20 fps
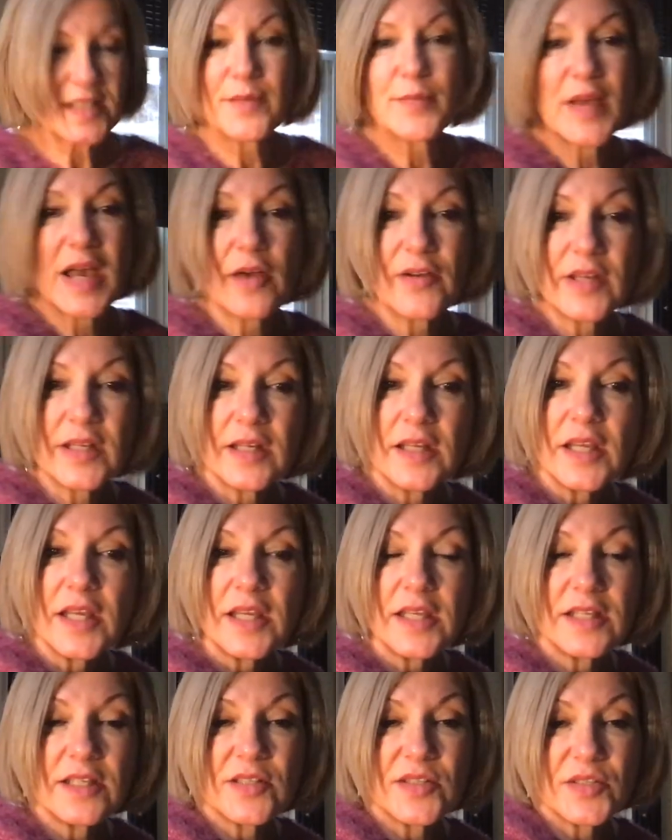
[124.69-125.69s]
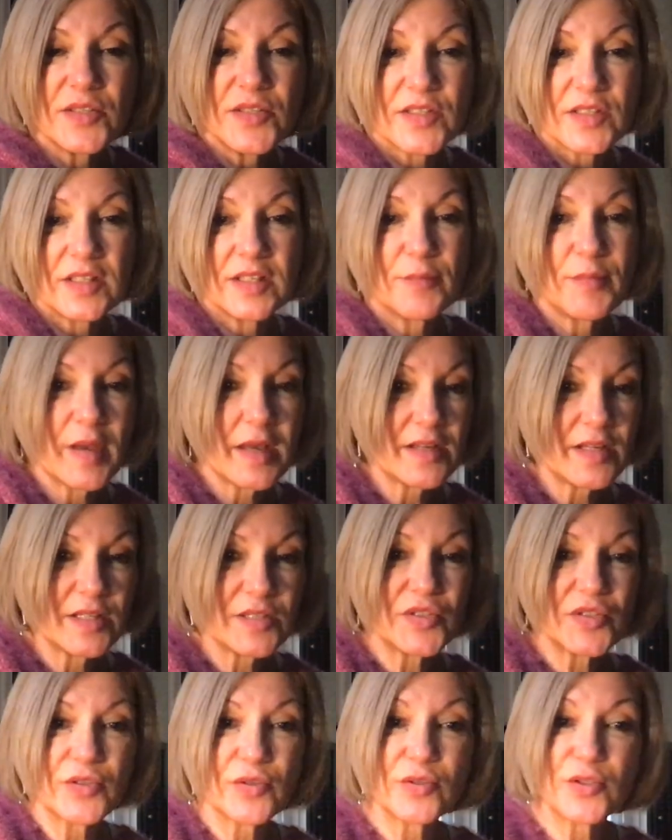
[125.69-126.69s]
about it about
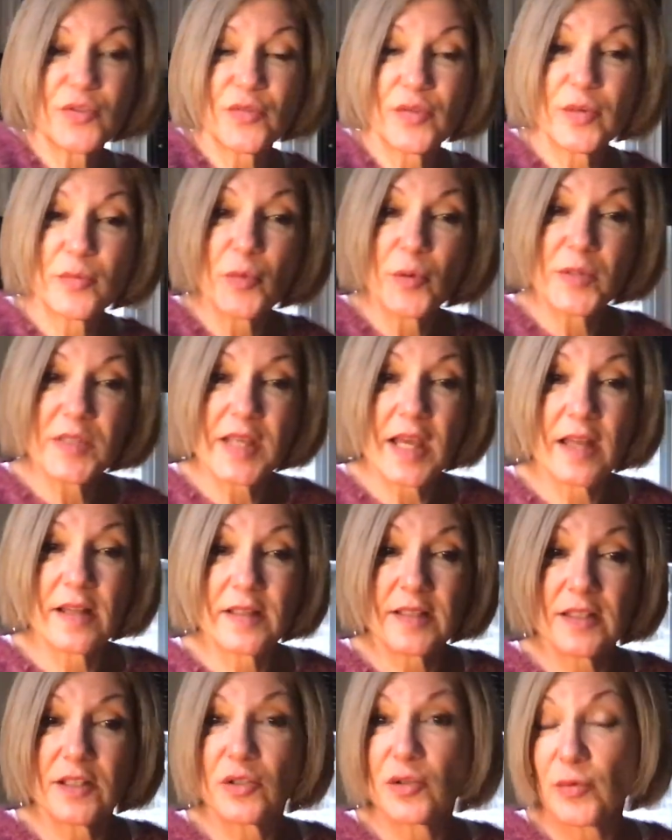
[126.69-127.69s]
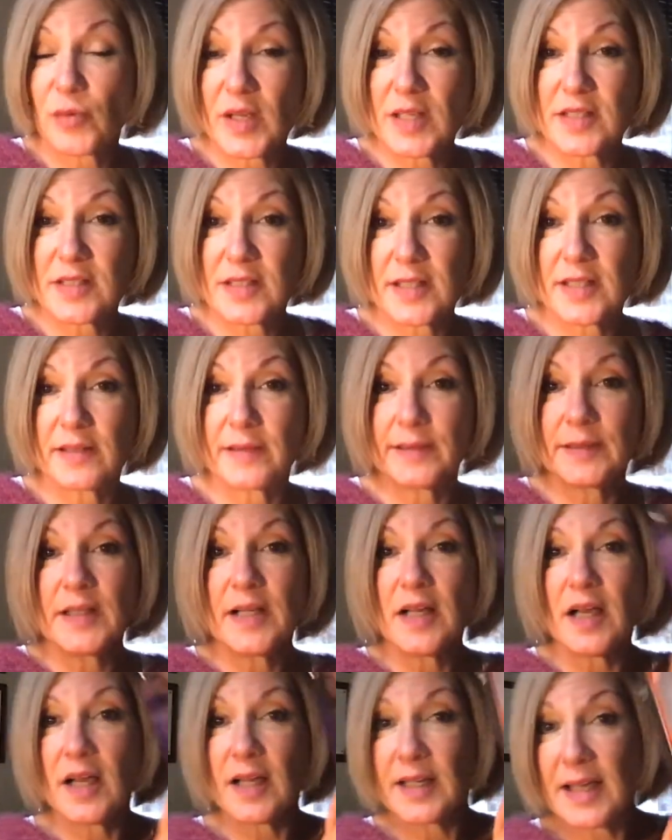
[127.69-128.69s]
his search for immortality in great deal,
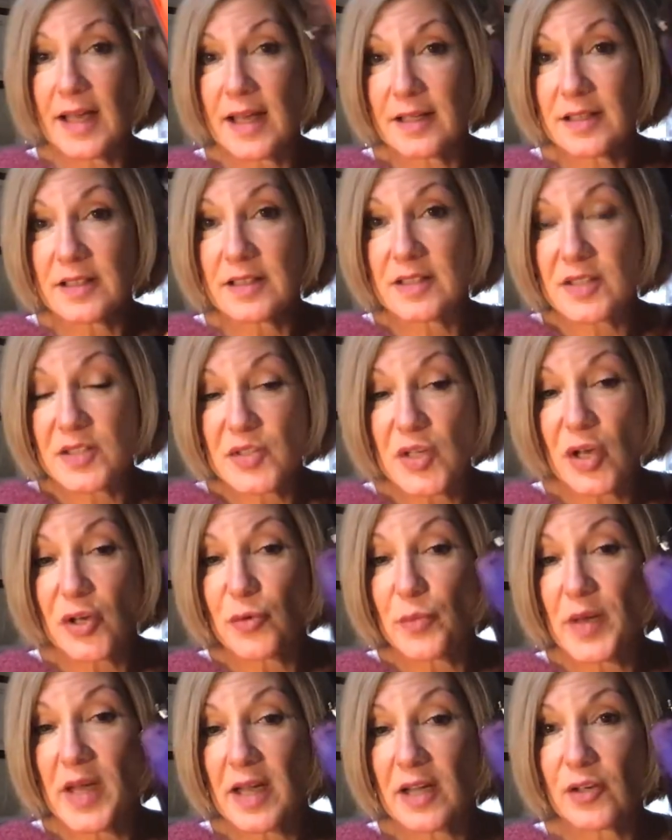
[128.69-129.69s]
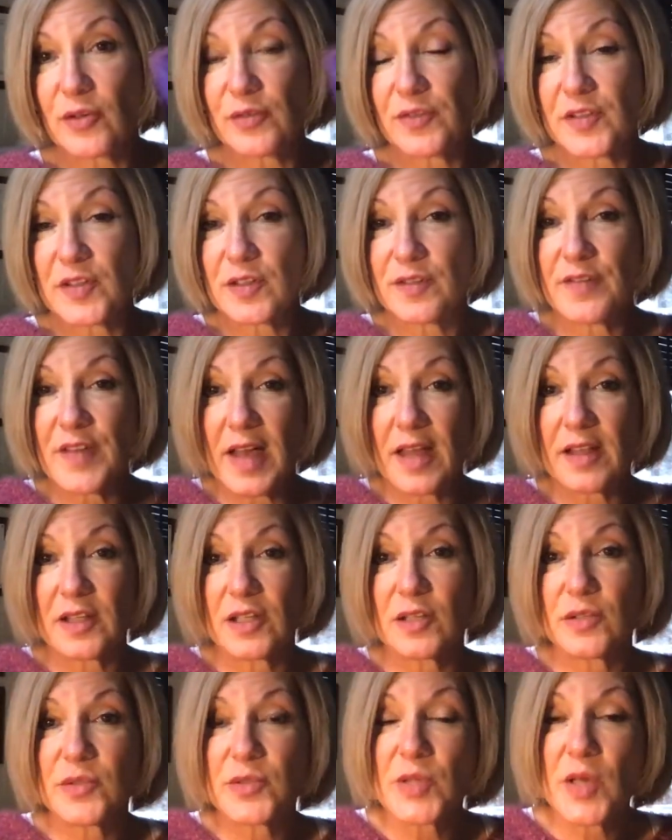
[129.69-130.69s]
again, in his autobiography of
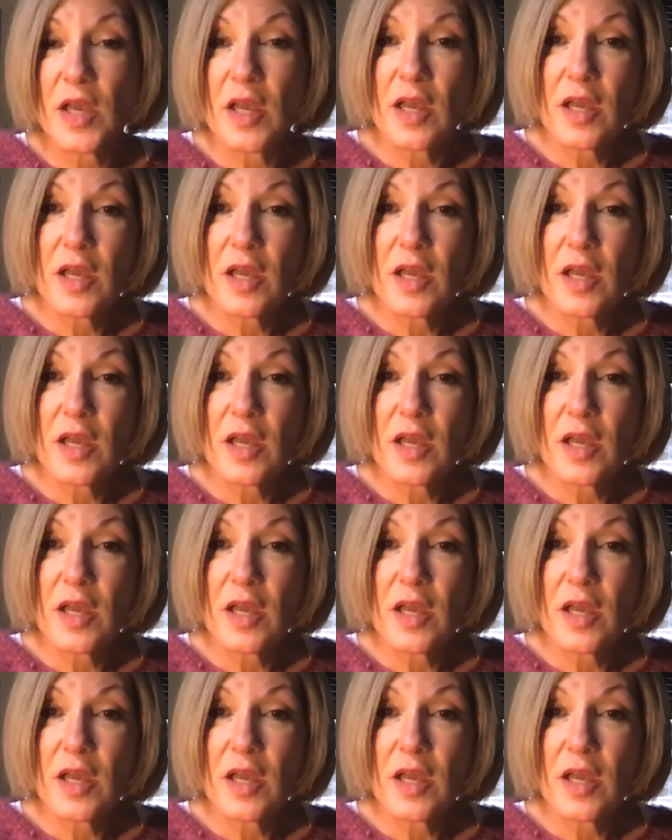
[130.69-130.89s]
values.